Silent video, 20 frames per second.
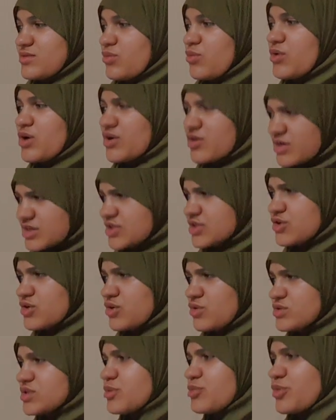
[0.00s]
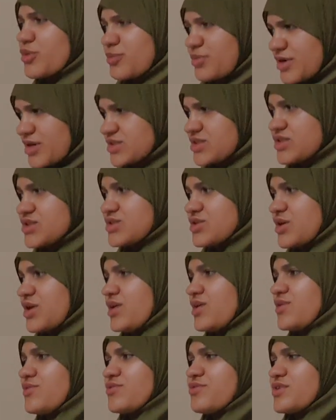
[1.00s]
we already know the properties
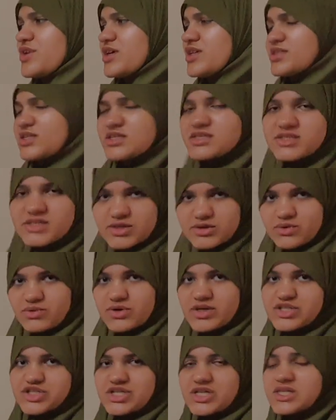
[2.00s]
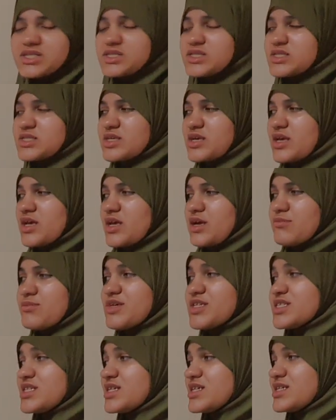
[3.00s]
of these equations,
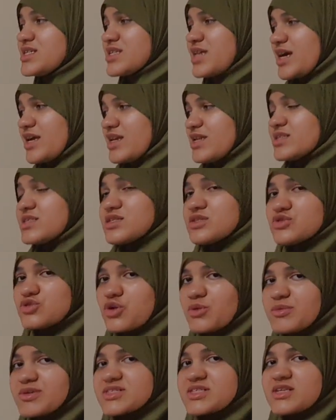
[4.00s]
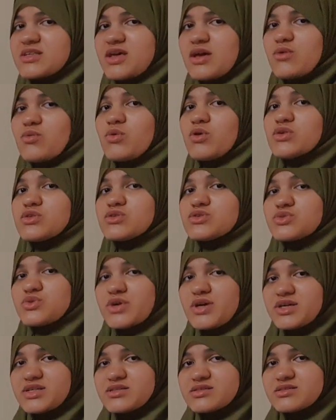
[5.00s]
but there is another topic that I want to
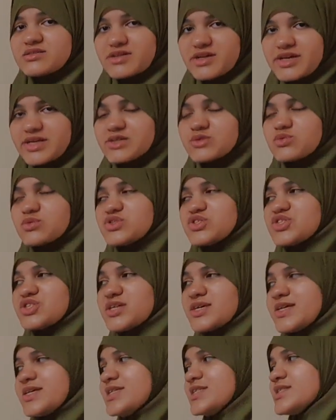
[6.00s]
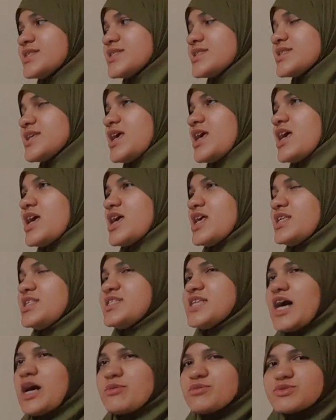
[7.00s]
enter it, which is
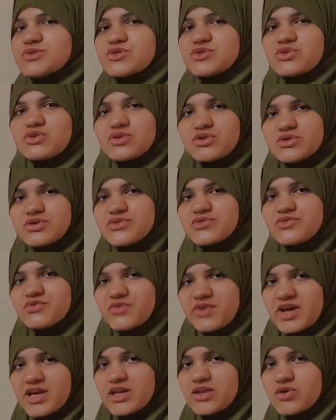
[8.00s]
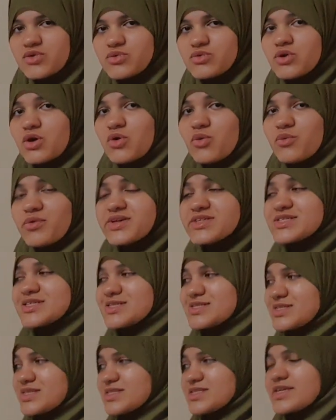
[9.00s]
the absolute value
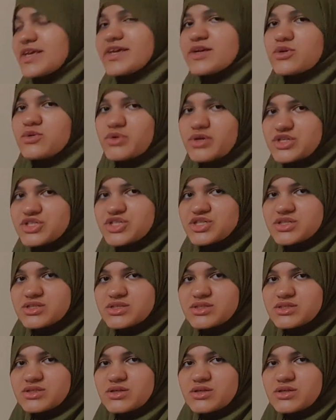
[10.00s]
within these equations.